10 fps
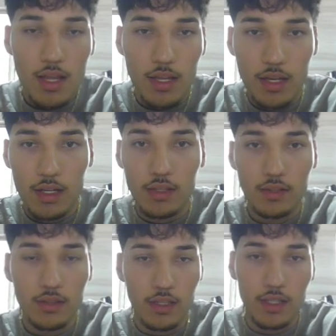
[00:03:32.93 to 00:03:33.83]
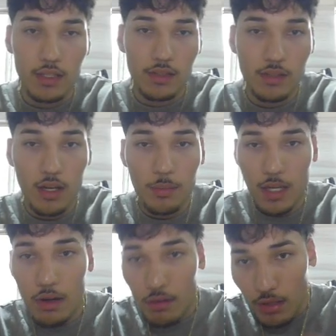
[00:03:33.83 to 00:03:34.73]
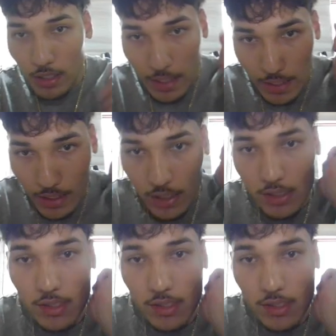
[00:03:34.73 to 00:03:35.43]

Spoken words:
And I got stopped out again.